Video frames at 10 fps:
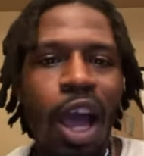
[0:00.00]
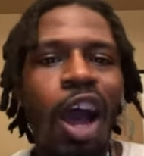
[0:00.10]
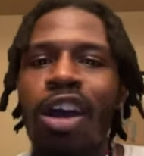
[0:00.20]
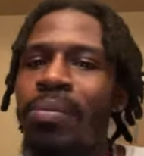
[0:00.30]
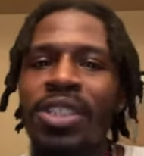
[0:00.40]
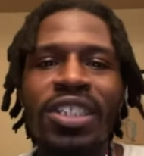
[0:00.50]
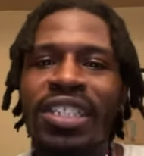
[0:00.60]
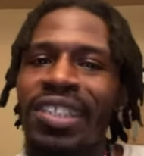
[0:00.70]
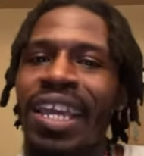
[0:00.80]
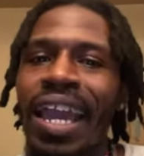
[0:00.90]
All the
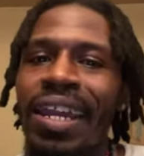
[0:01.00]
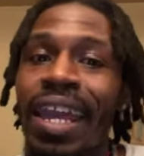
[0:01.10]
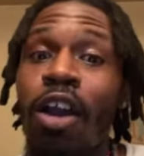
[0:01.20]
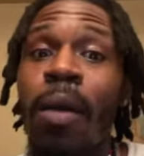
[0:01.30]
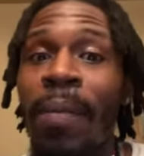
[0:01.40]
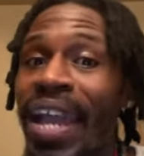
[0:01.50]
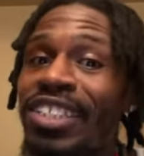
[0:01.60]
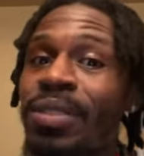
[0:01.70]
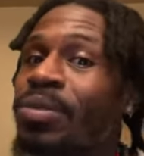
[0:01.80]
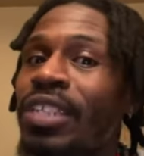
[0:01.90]
machines they got now,
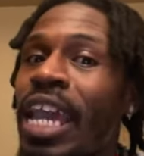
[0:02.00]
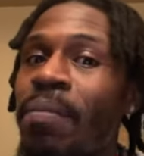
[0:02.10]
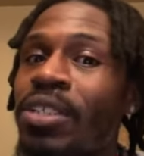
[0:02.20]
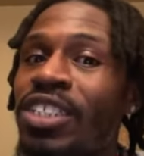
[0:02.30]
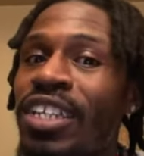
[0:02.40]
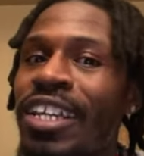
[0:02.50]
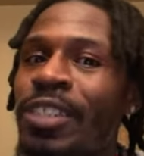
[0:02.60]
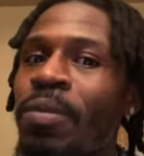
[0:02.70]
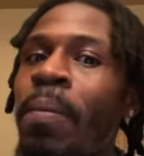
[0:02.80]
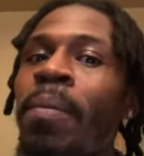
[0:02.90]
imagine them same
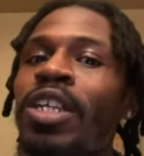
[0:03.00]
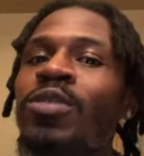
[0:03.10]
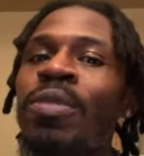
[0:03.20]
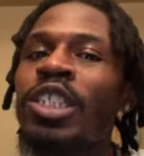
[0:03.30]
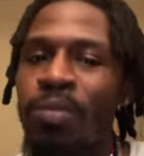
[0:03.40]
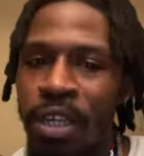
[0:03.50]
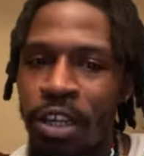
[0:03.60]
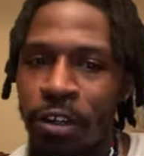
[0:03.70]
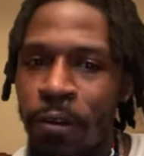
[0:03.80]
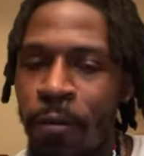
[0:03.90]
machines, but much, much
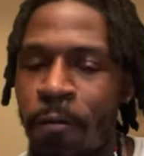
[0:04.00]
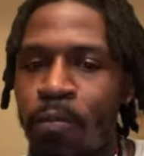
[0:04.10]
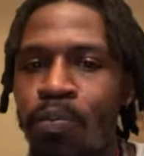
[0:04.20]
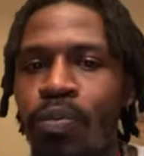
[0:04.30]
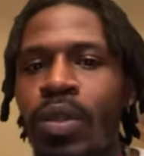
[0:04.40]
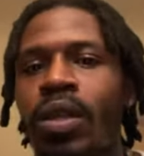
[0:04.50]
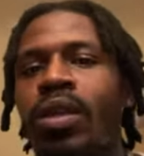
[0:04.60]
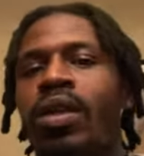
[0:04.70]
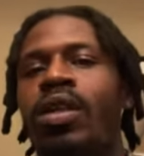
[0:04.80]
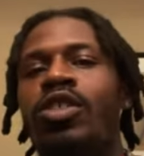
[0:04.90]
bigger.
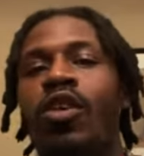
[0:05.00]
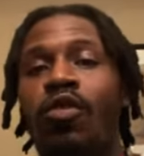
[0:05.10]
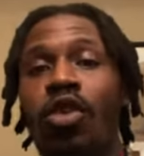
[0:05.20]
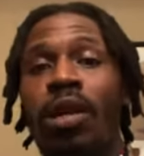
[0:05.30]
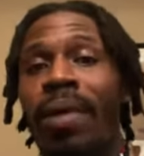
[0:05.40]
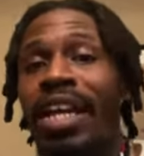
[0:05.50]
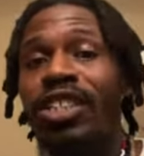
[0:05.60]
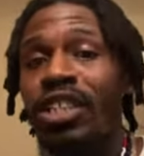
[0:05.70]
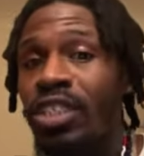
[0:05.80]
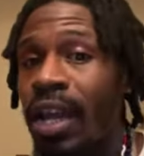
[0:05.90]
So if you can
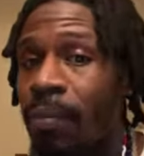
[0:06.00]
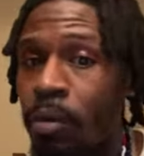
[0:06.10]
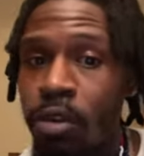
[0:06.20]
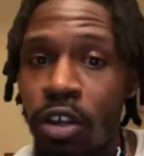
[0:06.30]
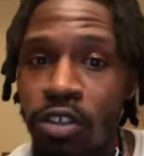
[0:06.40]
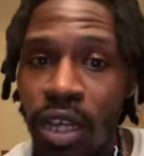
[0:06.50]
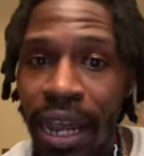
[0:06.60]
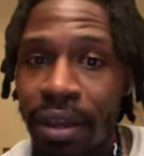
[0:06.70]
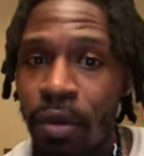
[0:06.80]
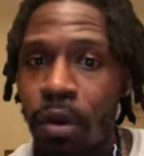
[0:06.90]
imagine a giant bulldozer and
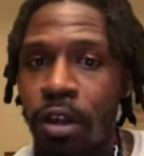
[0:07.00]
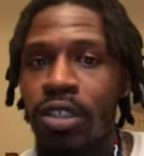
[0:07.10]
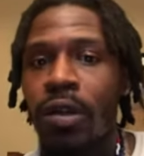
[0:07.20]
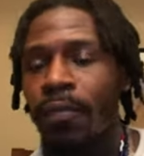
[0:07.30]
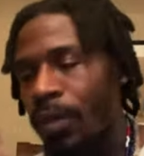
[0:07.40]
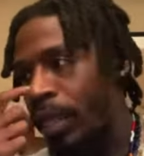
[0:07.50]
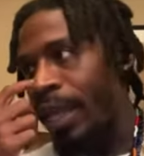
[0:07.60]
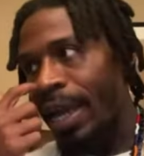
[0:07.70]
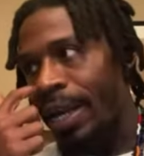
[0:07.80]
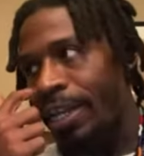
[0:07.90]
how it works, a
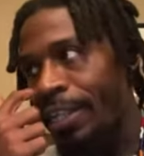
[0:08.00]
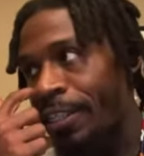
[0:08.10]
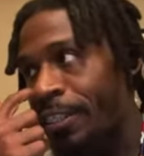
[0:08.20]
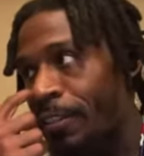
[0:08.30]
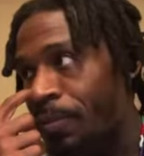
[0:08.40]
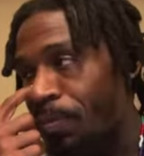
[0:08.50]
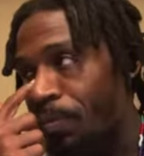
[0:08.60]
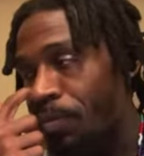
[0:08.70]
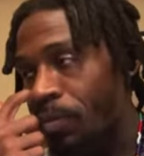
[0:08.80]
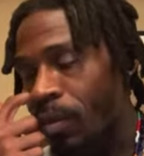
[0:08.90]
lot of these
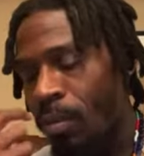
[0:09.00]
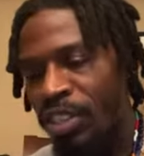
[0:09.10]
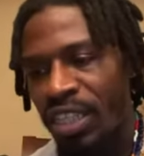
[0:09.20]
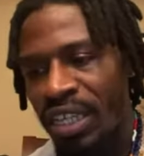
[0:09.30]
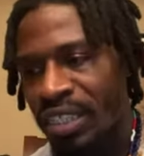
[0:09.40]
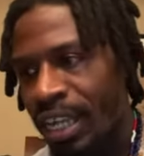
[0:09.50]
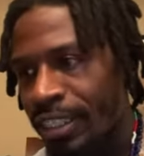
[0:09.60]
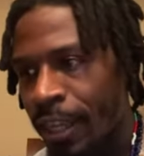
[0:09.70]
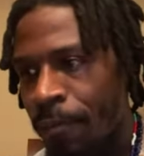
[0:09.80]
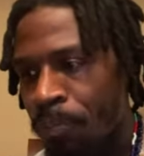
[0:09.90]
machines
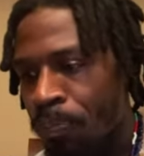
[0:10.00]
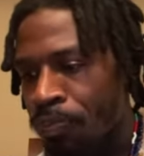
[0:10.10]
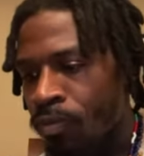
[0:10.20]
like that,